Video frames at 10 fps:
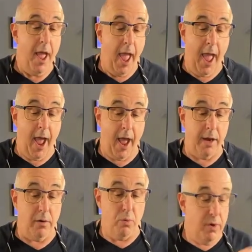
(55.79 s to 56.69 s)
And
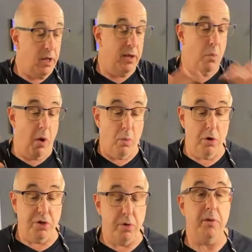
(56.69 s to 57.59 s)
really what we're
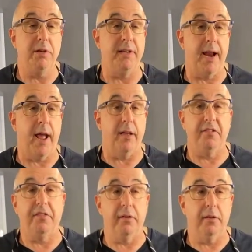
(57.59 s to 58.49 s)
doing today
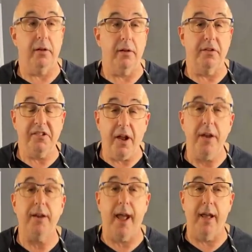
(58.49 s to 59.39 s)
is
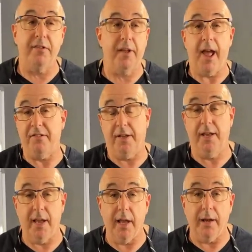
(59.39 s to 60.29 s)
Sundays as a
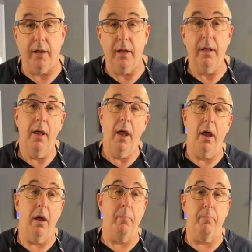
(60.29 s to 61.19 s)
kid,
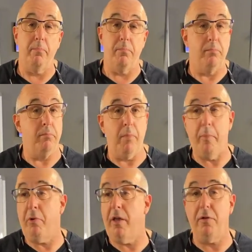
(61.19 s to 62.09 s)
my
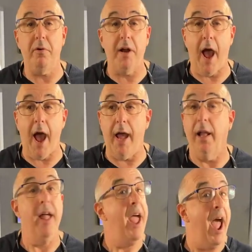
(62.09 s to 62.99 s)
brother and I
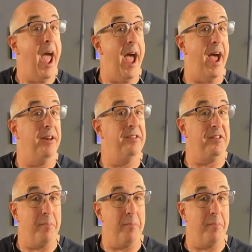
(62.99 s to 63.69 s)
and some